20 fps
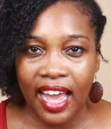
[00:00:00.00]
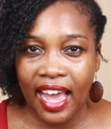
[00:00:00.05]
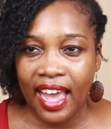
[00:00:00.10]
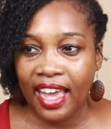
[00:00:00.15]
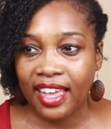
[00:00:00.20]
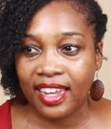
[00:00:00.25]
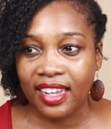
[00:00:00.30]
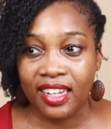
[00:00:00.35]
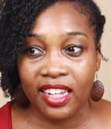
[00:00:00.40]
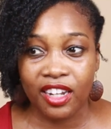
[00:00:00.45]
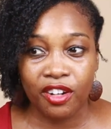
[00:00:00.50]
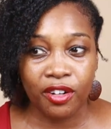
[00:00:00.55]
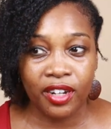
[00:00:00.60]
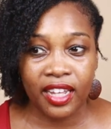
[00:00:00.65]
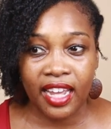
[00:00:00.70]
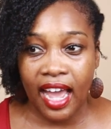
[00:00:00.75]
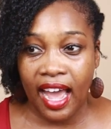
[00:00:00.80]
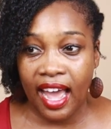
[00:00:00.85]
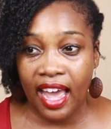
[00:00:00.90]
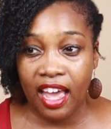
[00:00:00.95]
I
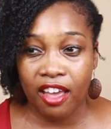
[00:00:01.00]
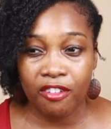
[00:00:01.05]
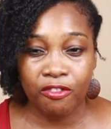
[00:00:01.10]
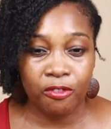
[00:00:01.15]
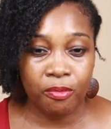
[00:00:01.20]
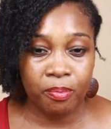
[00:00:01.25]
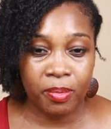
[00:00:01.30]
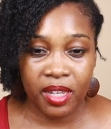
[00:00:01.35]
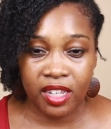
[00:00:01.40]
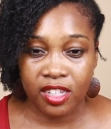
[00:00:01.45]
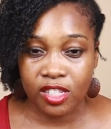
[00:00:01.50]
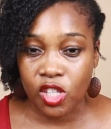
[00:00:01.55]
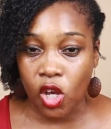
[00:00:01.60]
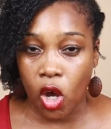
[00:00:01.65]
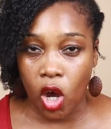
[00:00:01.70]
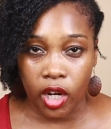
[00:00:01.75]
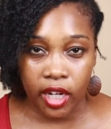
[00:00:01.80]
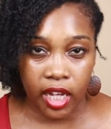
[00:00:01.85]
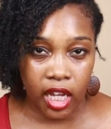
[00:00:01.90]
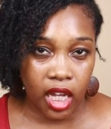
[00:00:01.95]
literally, I have been
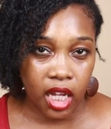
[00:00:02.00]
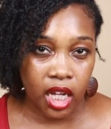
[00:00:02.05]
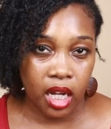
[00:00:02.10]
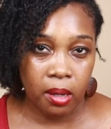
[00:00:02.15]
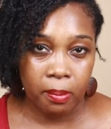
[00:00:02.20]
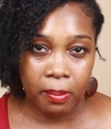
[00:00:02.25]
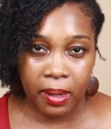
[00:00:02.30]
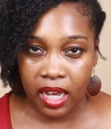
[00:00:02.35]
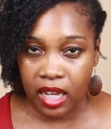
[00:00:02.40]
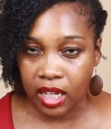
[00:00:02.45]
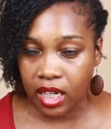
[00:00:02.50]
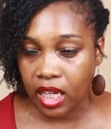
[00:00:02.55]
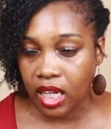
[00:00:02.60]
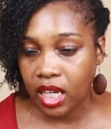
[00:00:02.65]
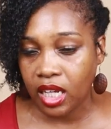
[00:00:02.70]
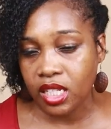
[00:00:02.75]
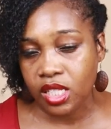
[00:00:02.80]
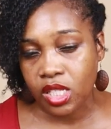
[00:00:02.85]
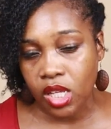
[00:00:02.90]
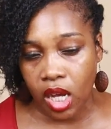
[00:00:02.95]
talking about
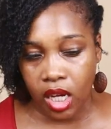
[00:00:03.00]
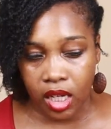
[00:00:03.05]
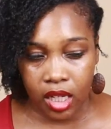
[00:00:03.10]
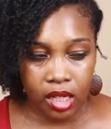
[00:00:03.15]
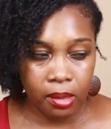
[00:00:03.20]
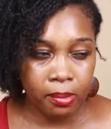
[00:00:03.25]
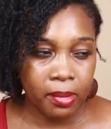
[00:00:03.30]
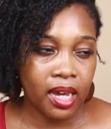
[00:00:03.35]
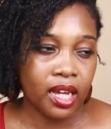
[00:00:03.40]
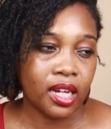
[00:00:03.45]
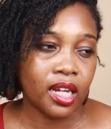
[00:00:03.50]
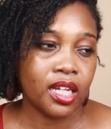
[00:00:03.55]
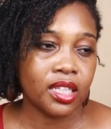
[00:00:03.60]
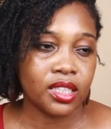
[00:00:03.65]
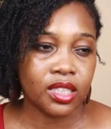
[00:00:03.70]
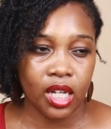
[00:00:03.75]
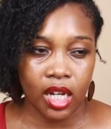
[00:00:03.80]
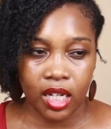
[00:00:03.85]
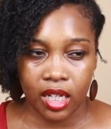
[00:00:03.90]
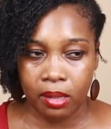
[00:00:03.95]
it and talking about it
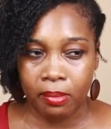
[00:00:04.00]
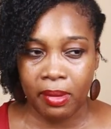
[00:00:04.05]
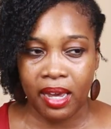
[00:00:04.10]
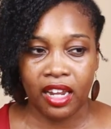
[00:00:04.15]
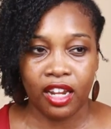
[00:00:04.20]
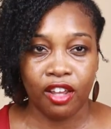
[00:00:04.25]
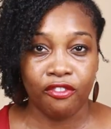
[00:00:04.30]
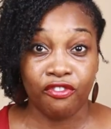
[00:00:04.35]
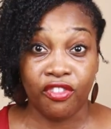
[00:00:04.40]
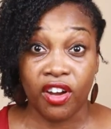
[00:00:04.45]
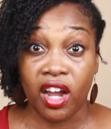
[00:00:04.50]
and talking about it